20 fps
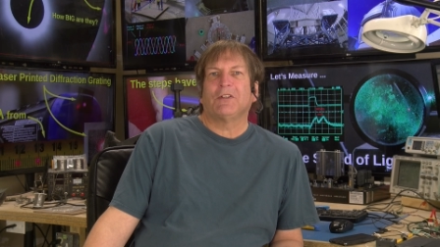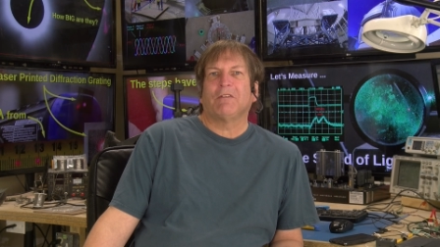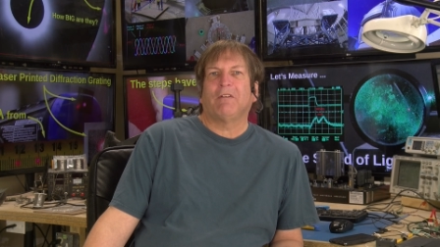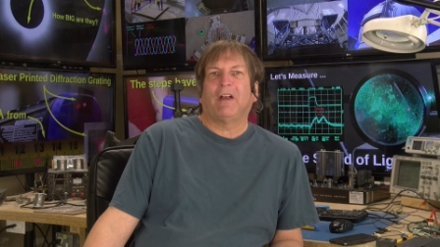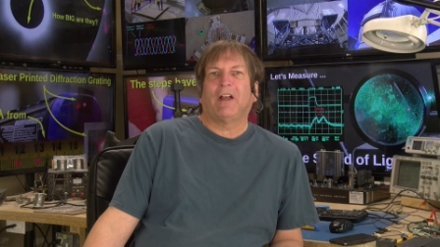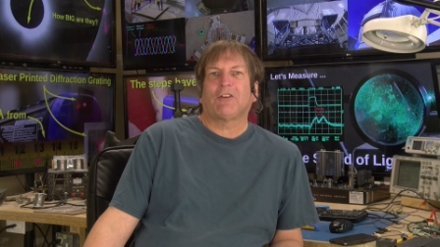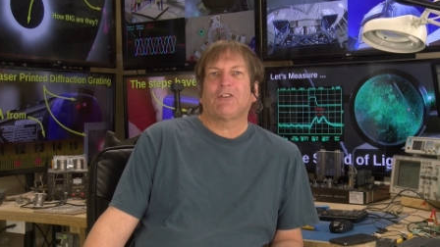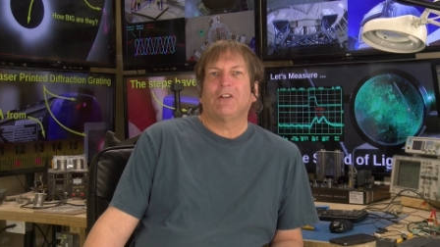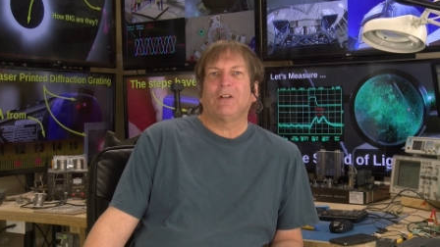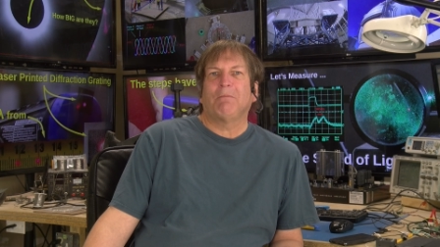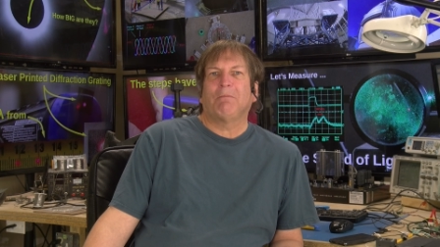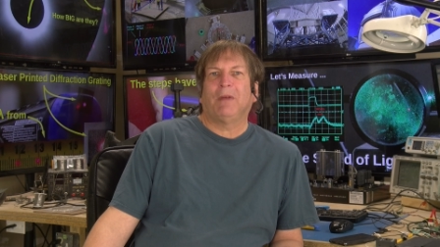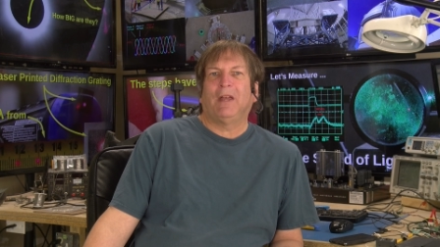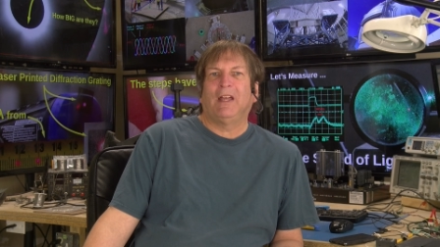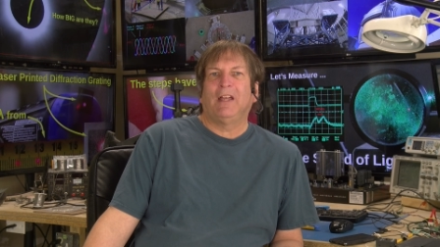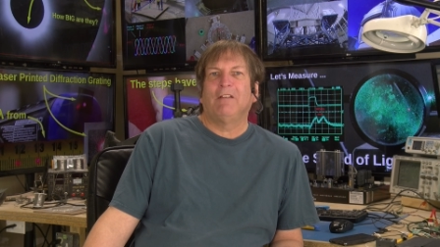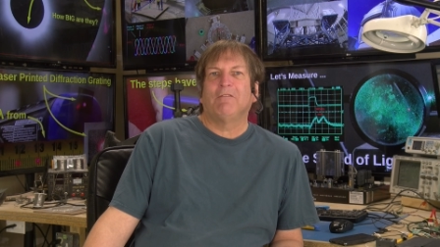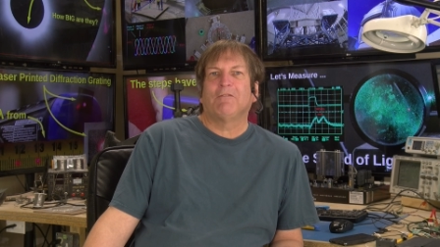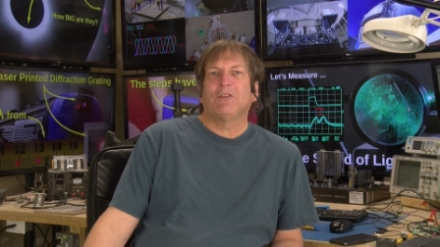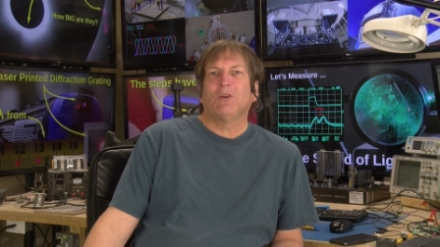have actually
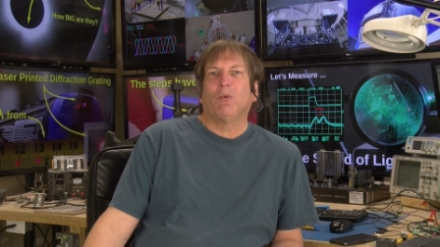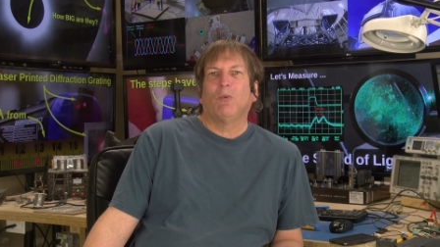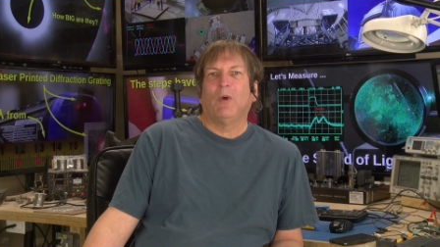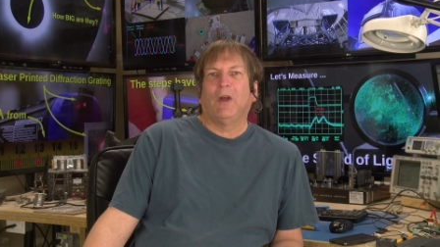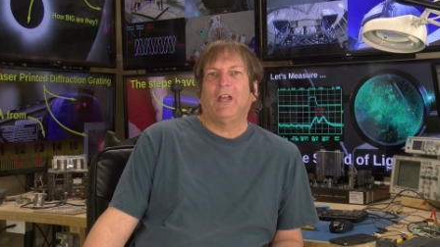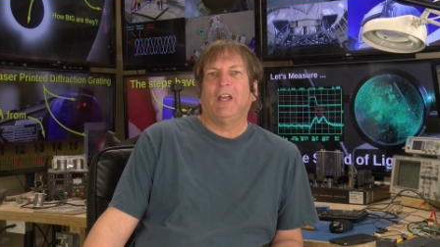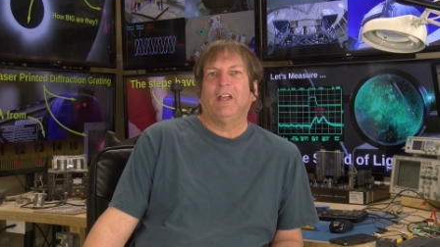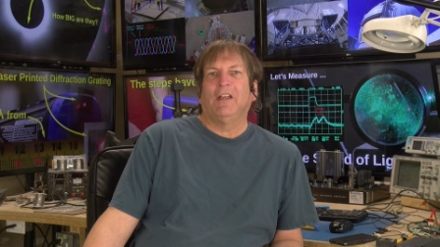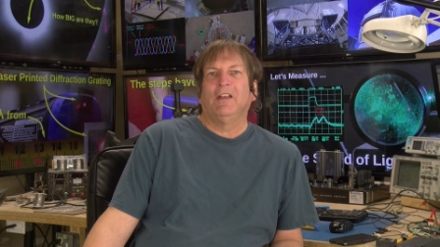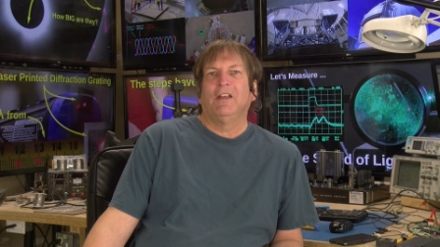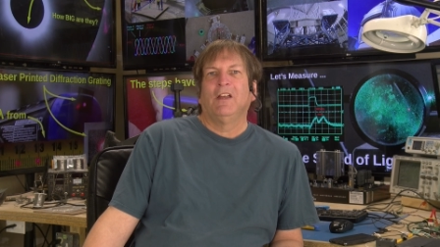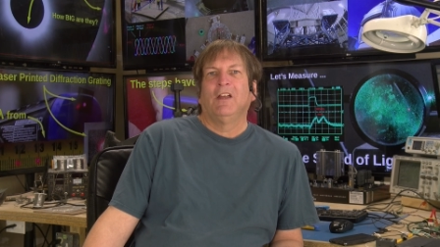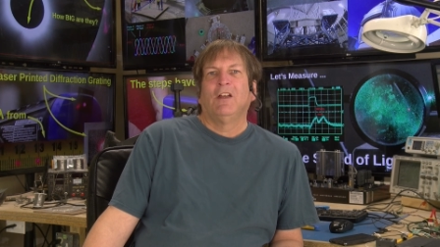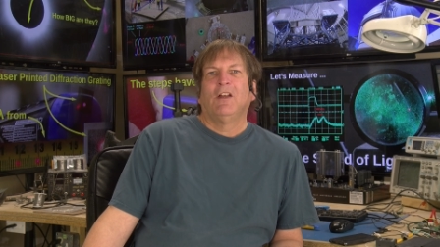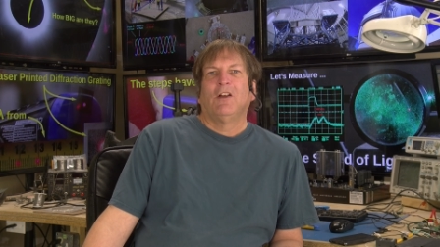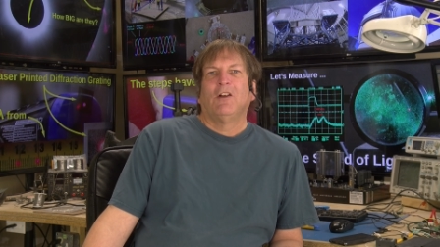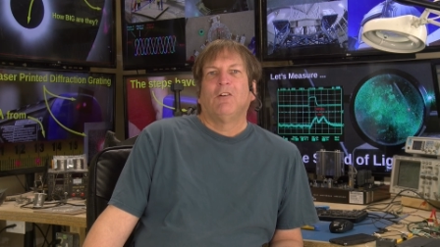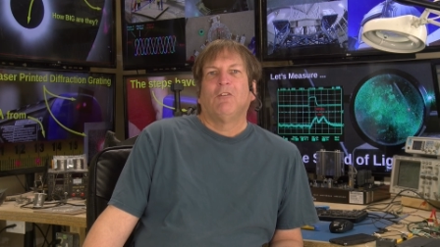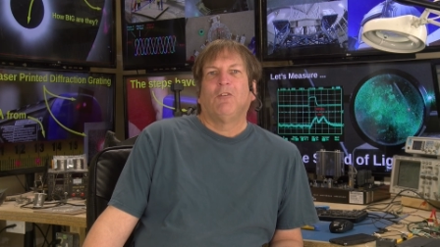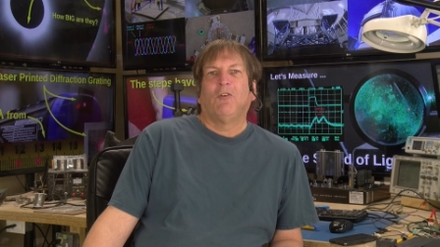paved the way
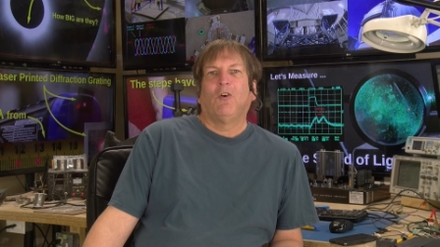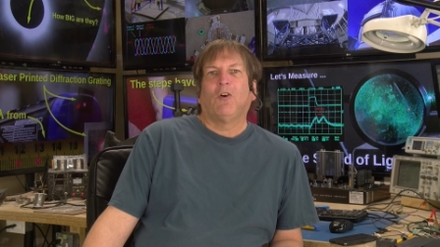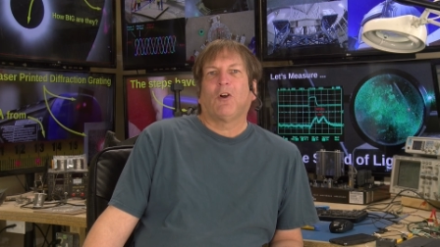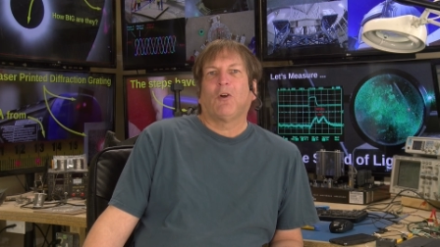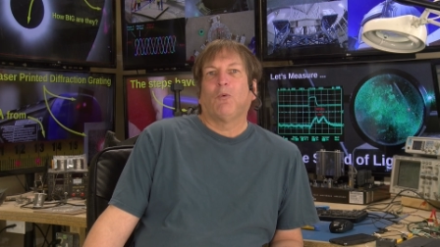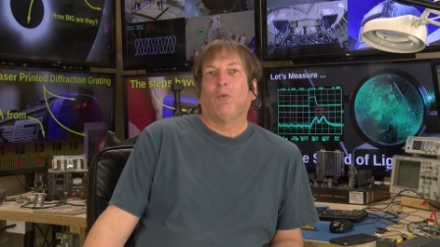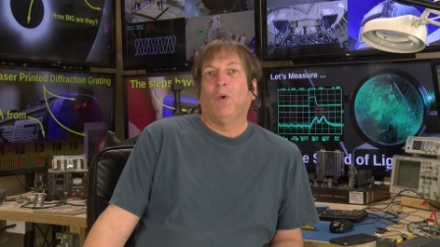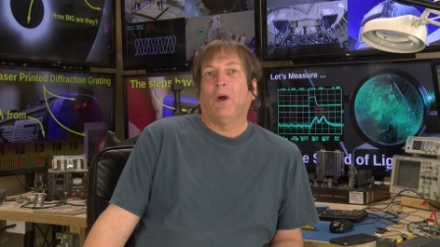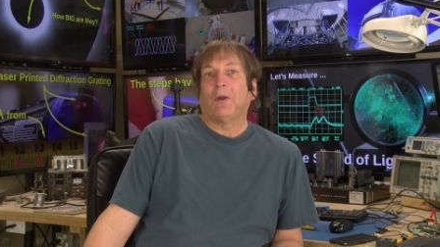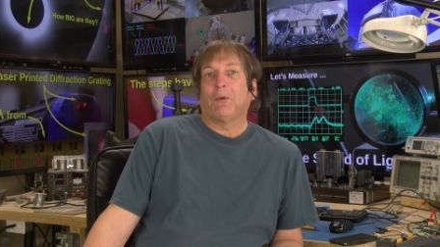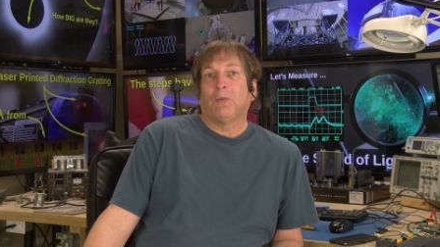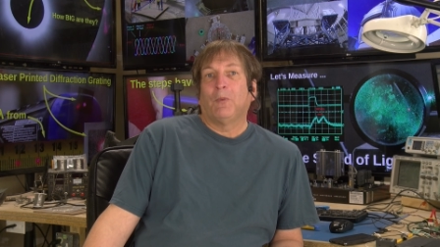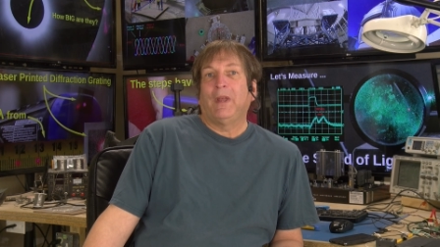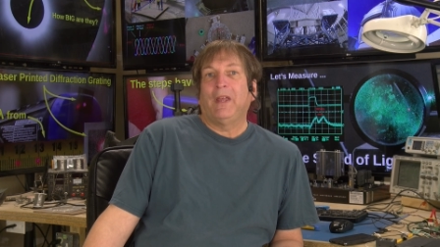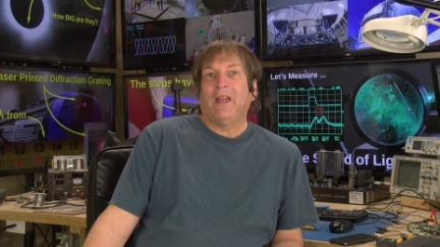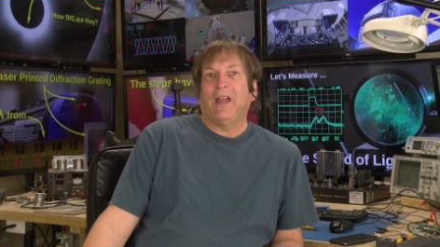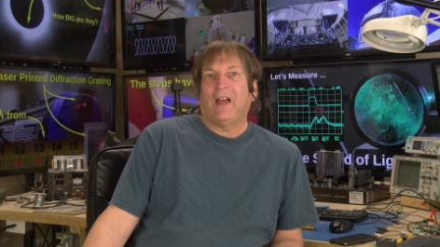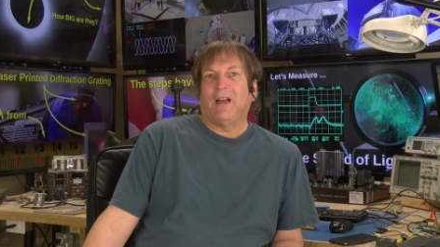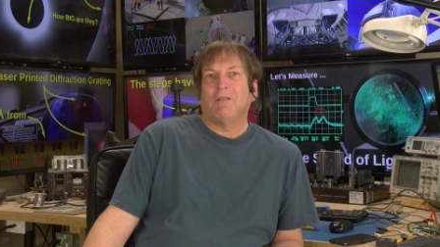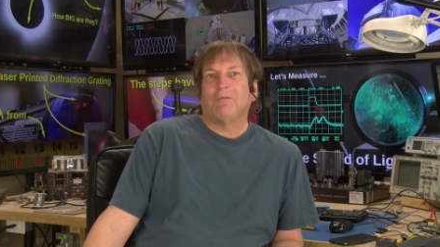for what
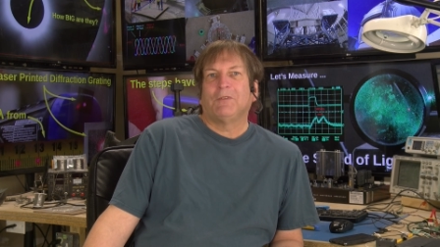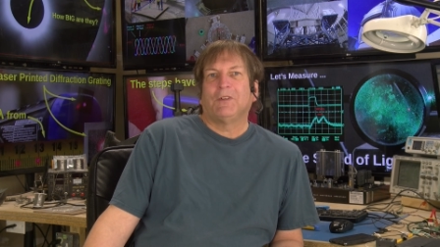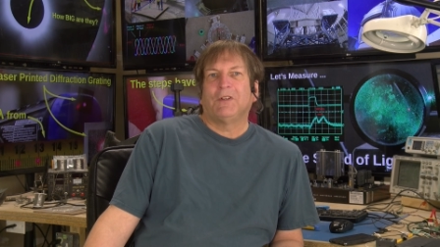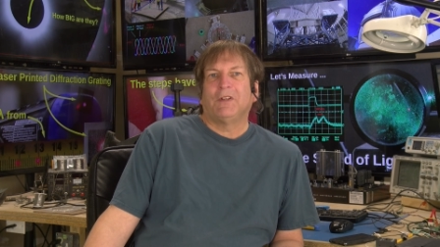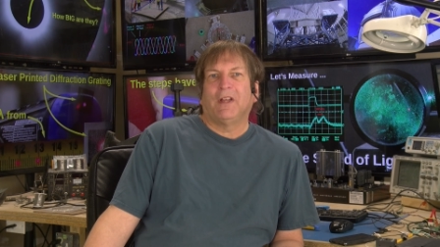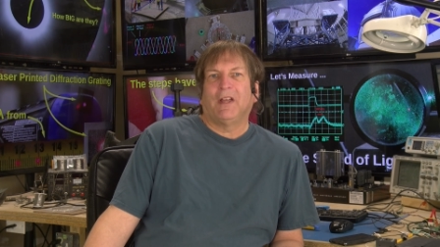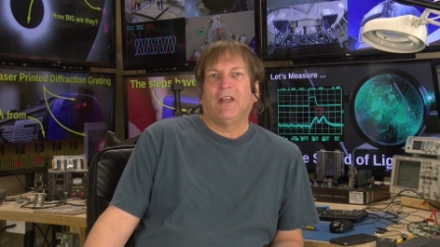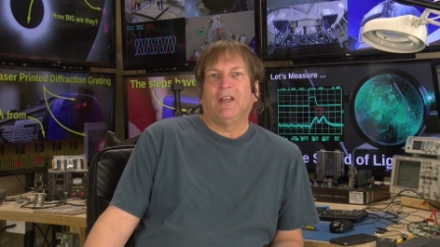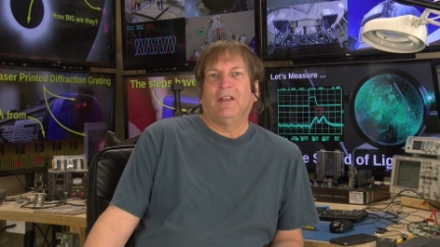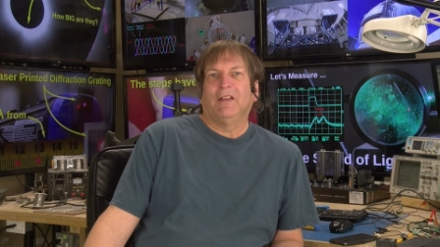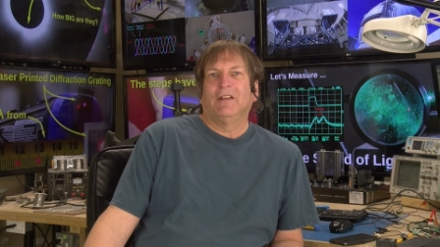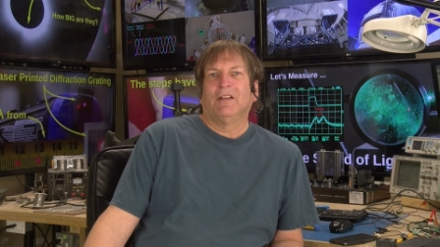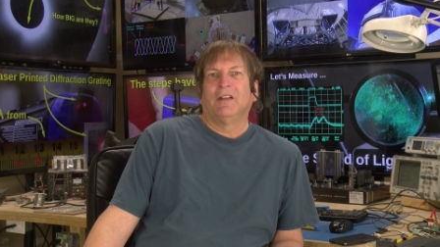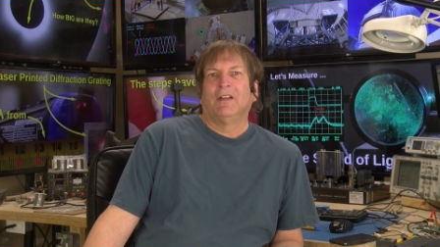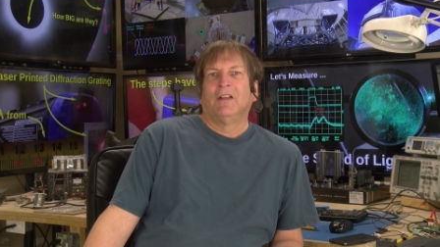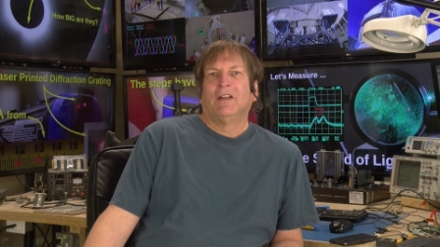we have today.